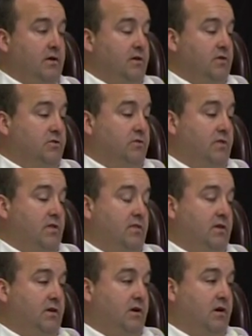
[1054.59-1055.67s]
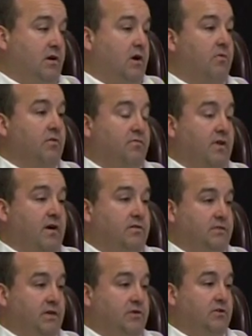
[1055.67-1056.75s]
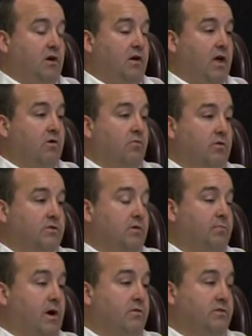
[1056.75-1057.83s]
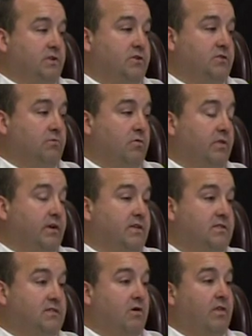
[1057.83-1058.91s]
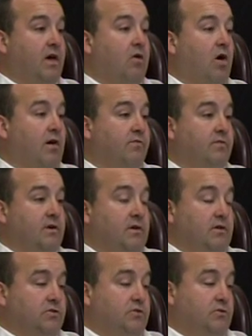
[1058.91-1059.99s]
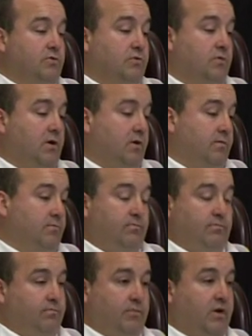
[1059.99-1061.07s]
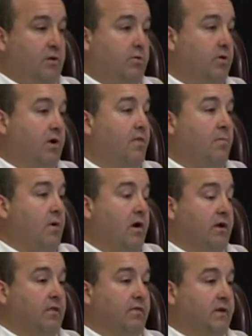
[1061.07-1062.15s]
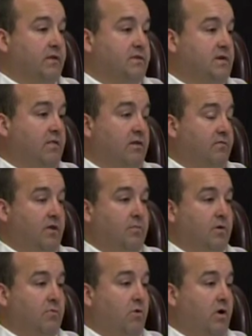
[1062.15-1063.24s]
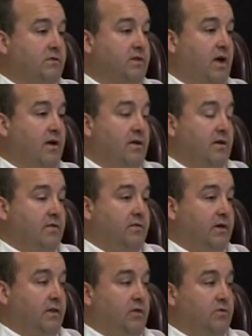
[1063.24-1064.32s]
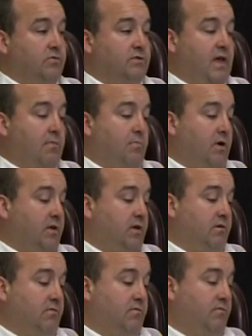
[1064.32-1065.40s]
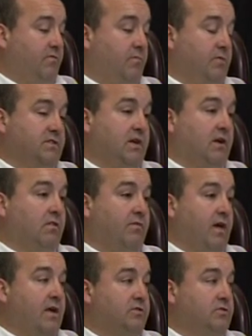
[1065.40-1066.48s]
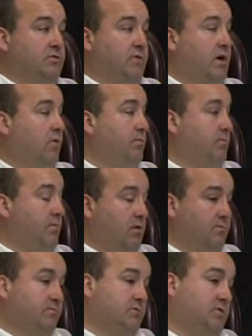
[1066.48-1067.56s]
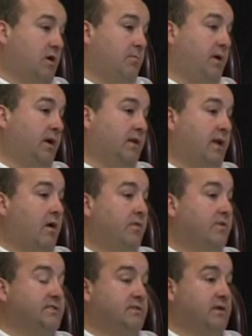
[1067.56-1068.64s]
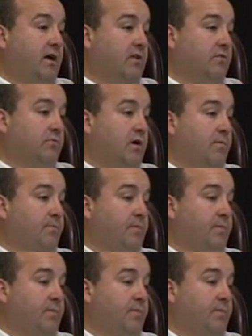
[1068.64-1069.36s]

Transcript: So then the current fire station, our headquarters on Power Station Road, they're going to sell that off to. They're going to put it on the market, and they're going to sell it if anybody wants that. They're going to use that money from the sale of that to help start paying down this debt as well.